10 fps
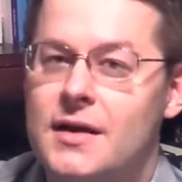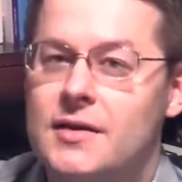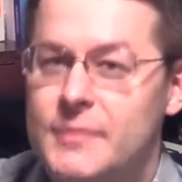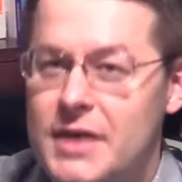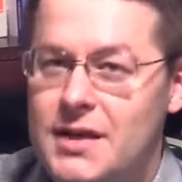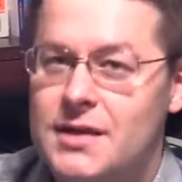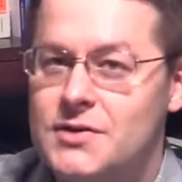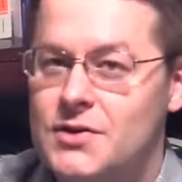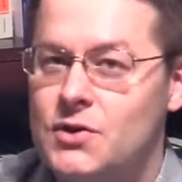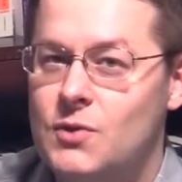the media
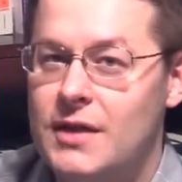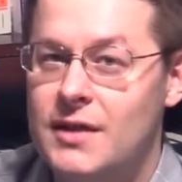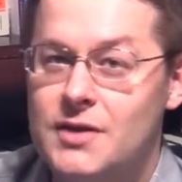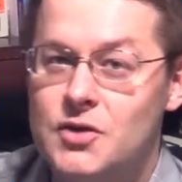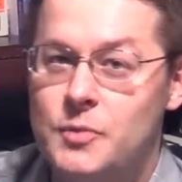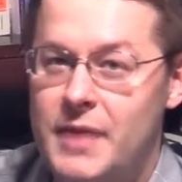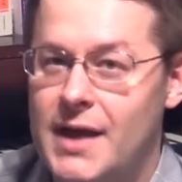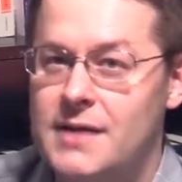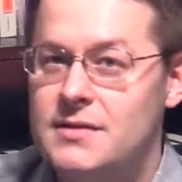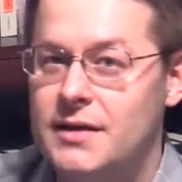do what they do
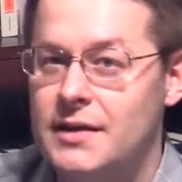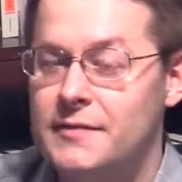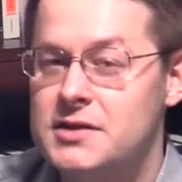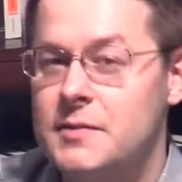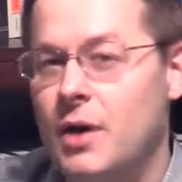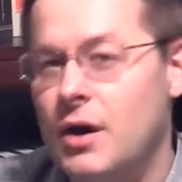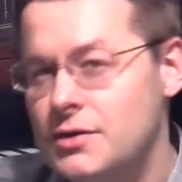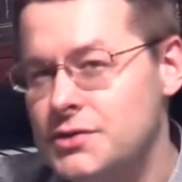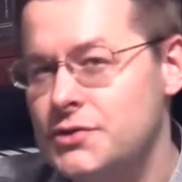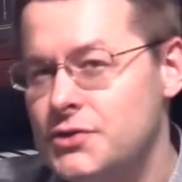best and give us a
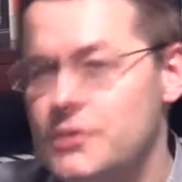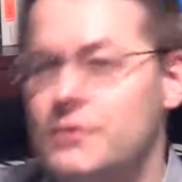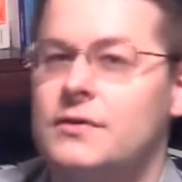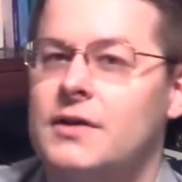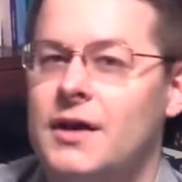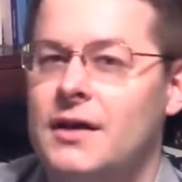partial truth,